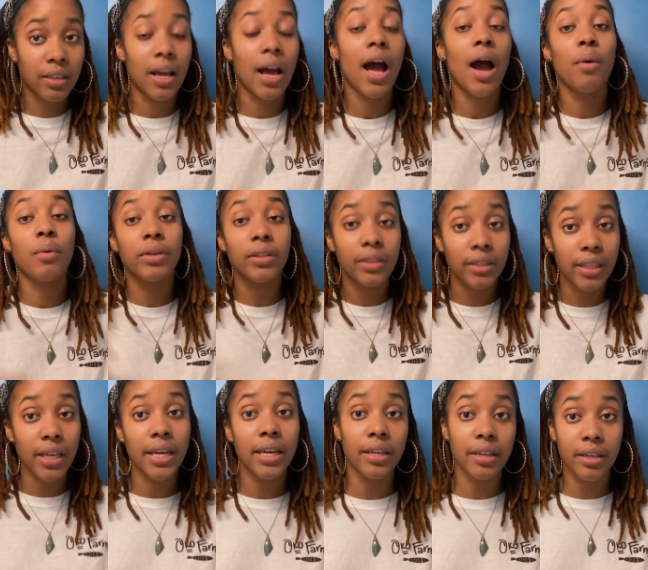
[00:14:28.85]
I would
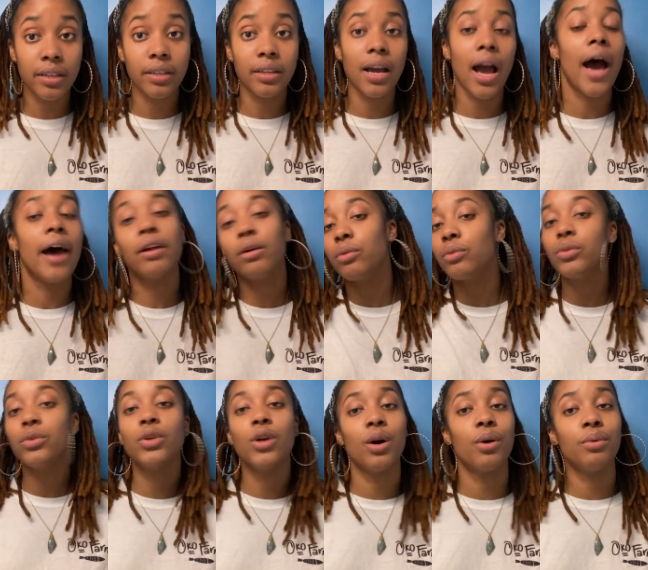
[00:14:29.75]
think. I
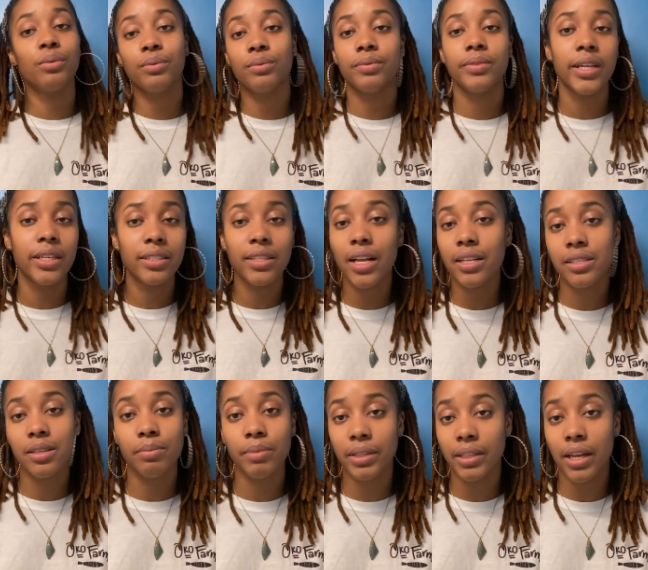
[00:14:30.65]
don't know. That's not
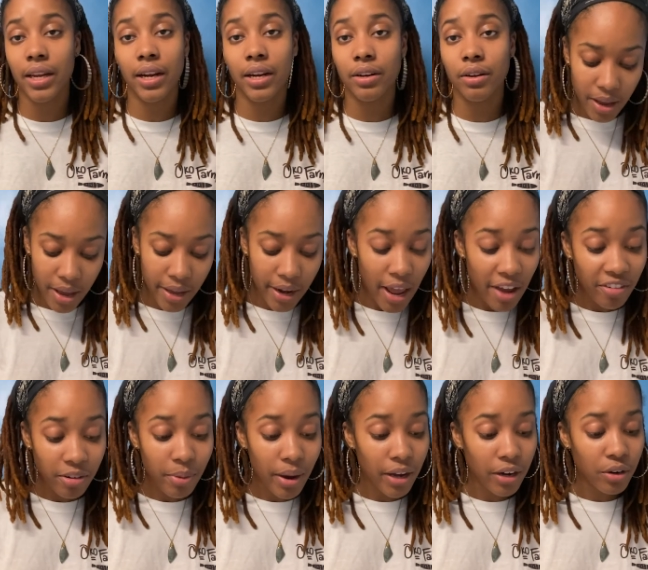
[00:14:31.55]
something that I know. And
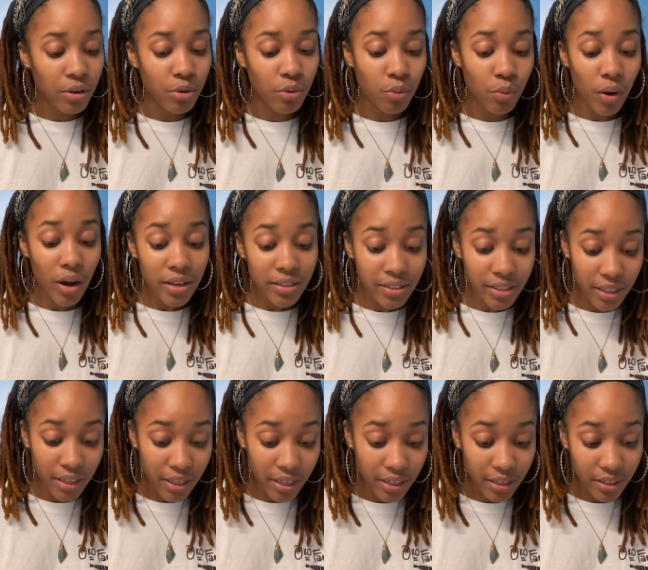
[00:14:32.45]
everybody who
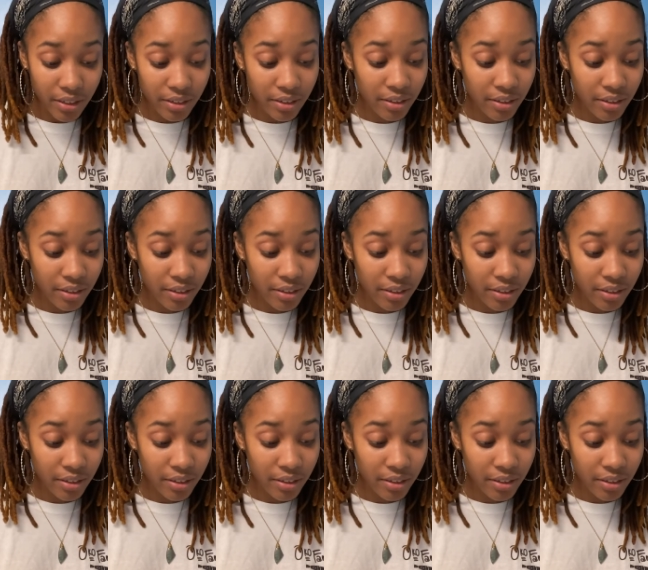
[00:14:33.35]
wasn't